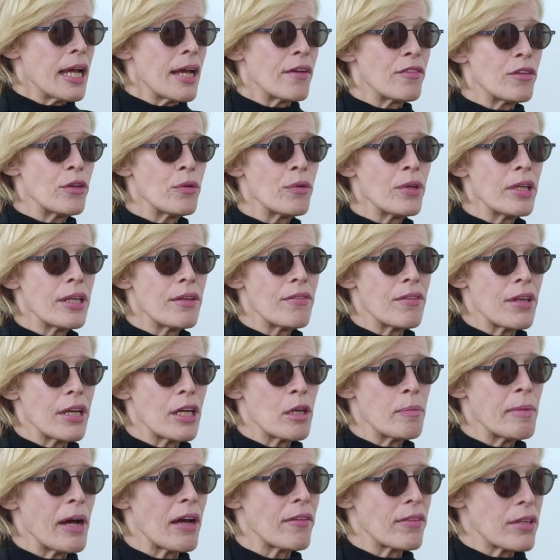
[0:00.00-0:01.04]
if you really think
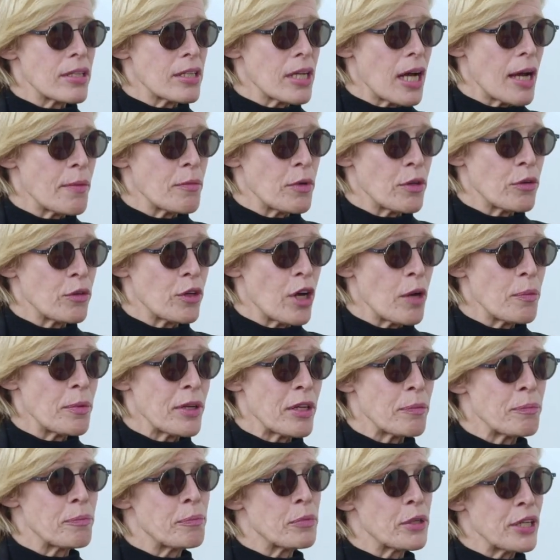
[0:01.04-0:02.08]
about the time we grew up
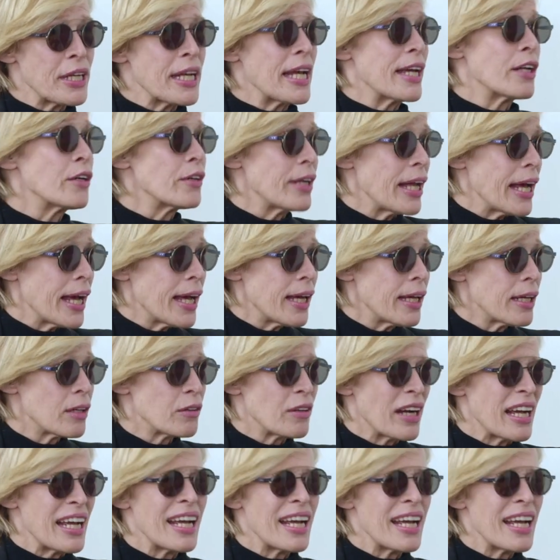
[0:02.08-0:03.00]
in pre-internet, right?